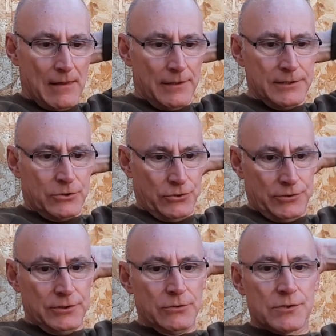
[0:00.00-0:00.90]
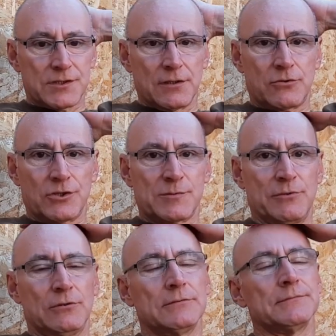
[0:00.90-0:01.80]
You could use a
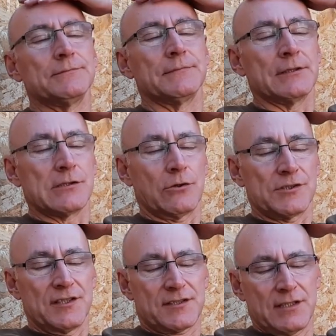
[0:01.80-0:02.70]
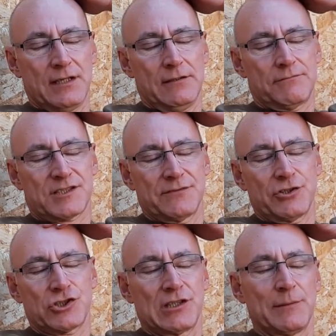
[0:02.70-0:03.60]
crossbow, as long as it's a
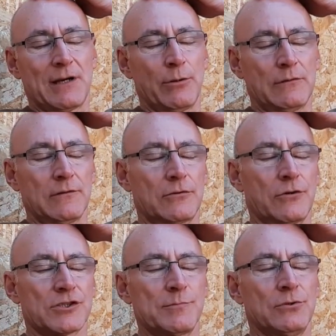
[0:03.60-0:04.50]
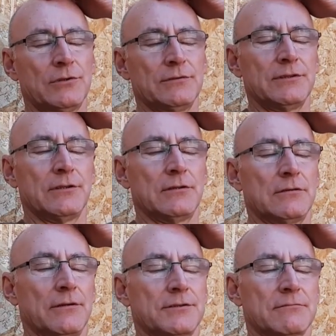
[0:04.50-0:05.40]
sufficiently powerful crossbow and
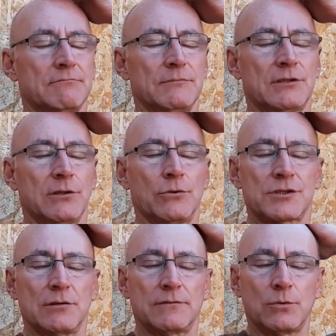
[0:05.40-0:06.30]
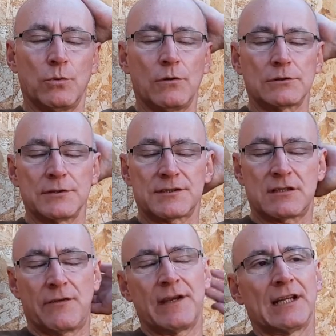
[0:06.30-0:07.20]
you're at close enough quarters to
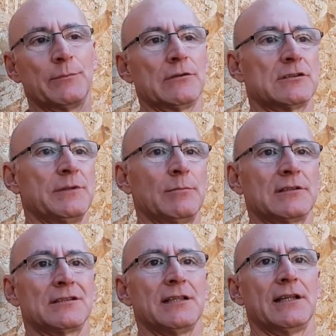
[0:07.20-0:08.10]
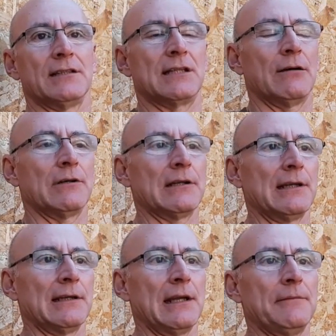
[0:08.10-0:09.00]
the animal to be able to take it down
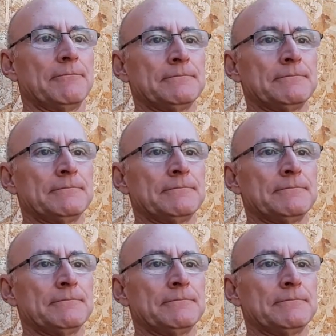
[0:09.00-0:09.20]
cleanly.